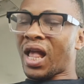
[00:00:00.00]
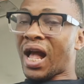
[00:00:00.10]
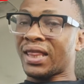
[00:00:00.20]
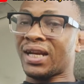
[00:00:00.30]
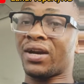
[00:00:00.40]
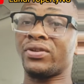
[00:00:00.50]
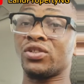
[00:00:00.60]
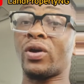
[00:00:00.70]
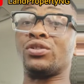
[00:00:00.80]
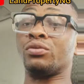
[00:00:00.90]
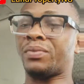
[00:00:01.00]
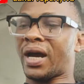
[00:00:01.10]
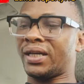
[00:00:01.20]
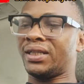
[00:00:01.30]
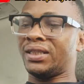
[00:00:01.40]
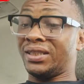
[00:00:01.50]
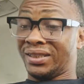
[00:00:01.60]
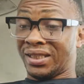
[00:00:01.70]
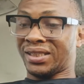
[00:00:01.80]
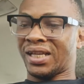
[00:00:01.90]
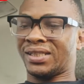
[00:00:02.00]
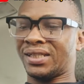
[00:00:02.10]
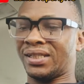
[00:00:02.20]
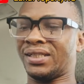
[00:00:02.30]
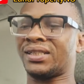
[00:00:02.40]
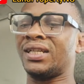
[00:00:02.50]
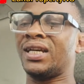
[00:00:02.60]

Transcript: And another reason why you should buy this estate is